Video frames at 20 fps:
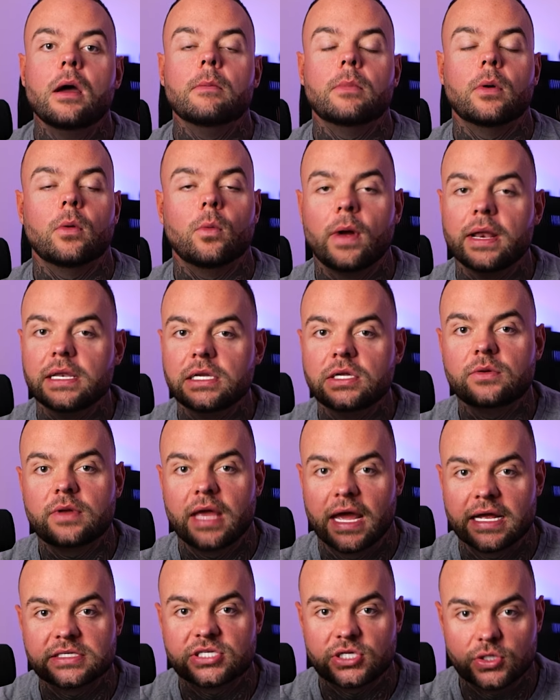But when you
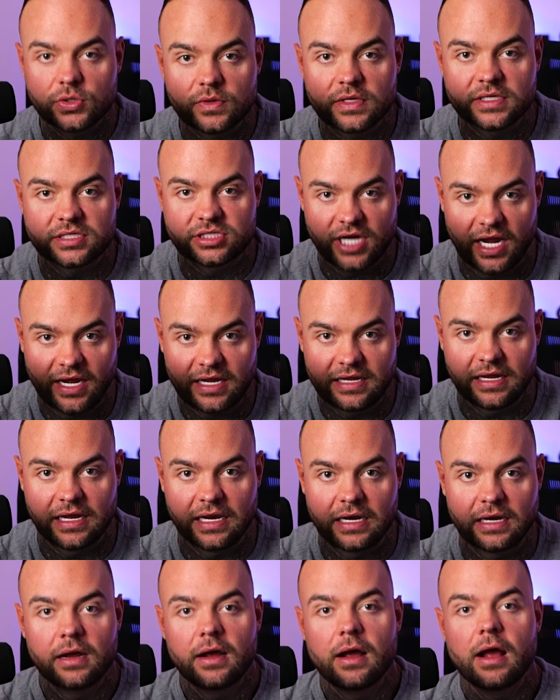get to the
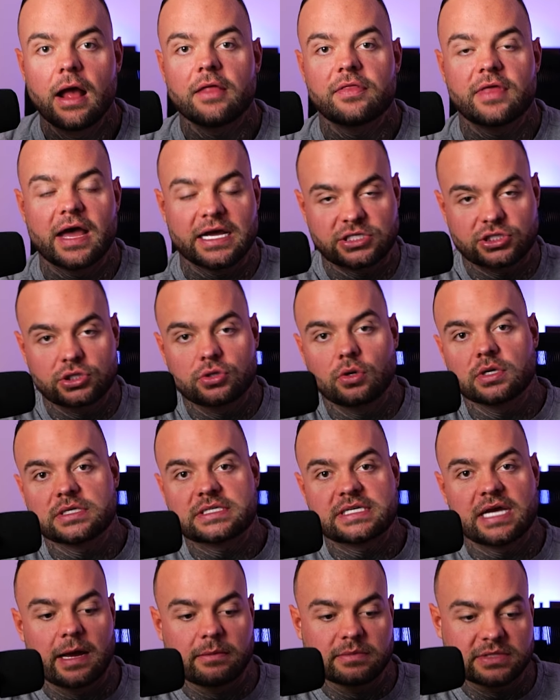check-in, that's your
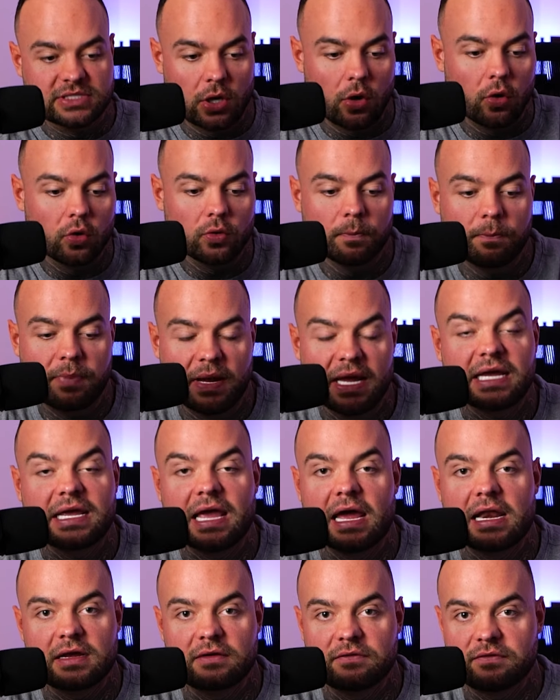time to unpick
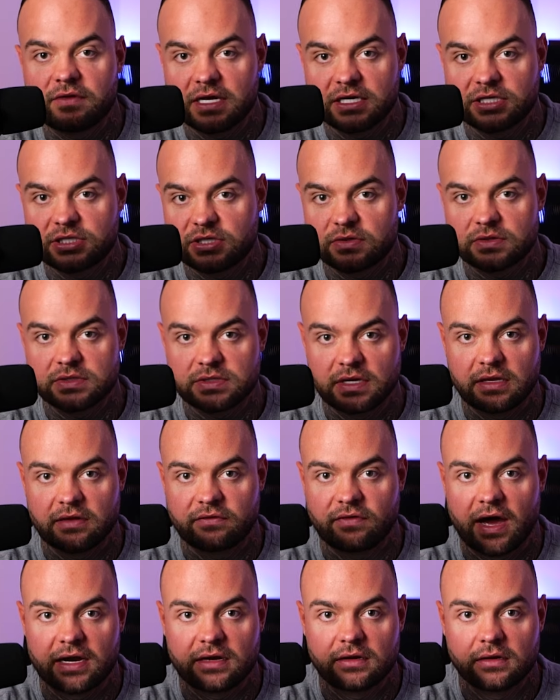any of the issues that they've
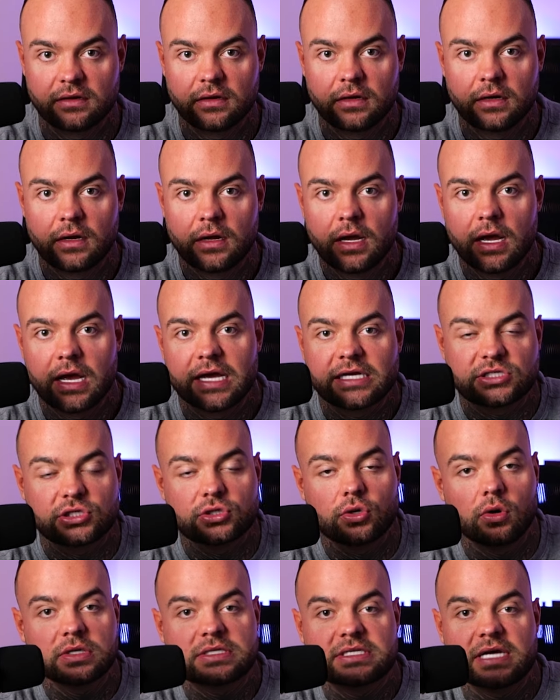had. It's
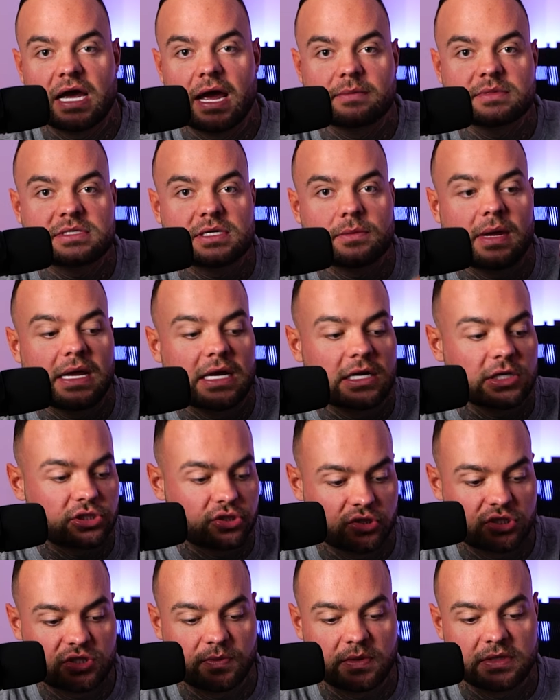your time to make
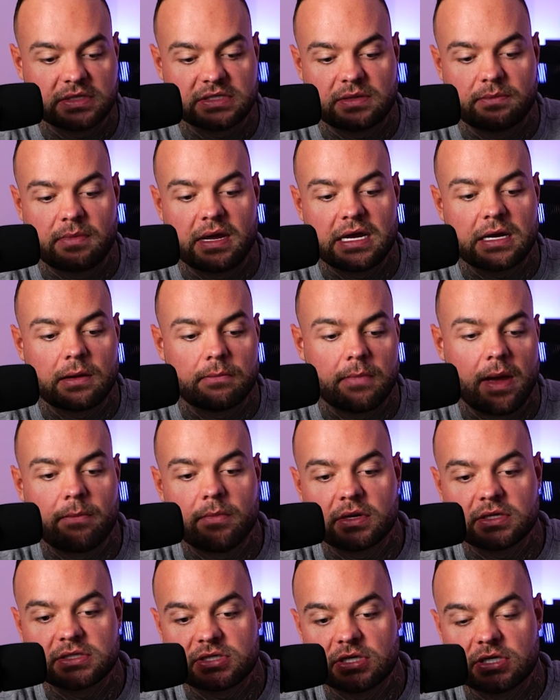adjustments and make
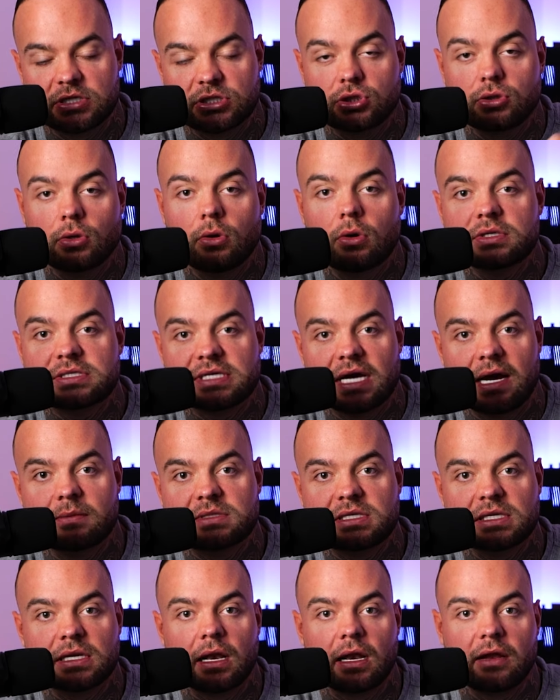amendments, and it's your time
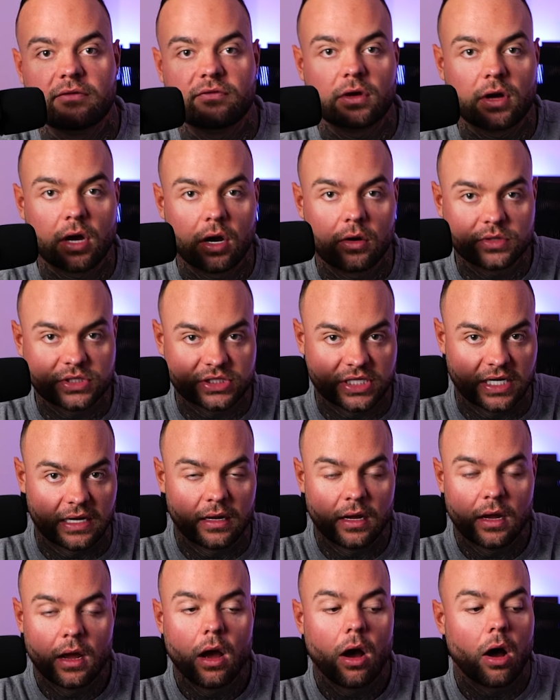to deliver coaching
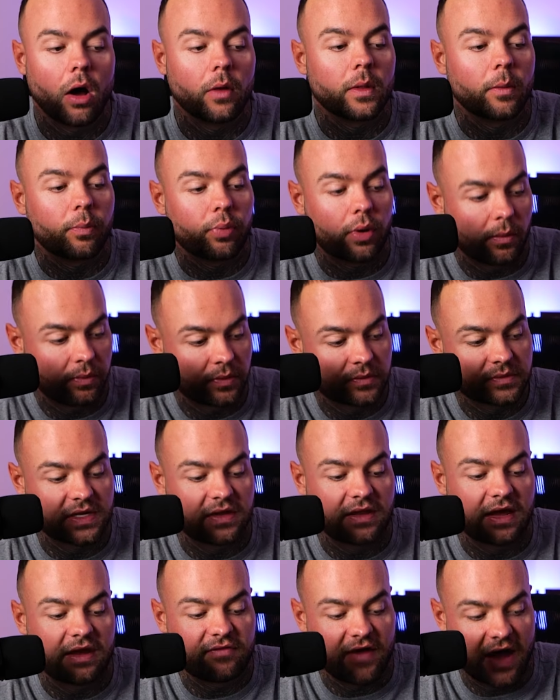on the problems
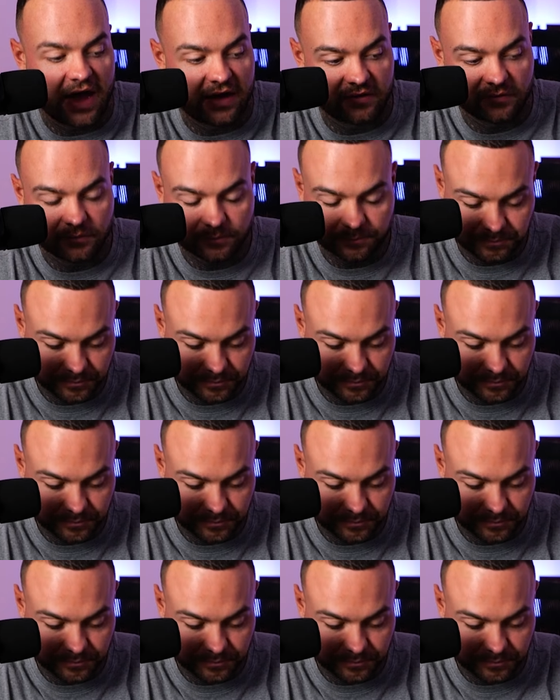that they've had.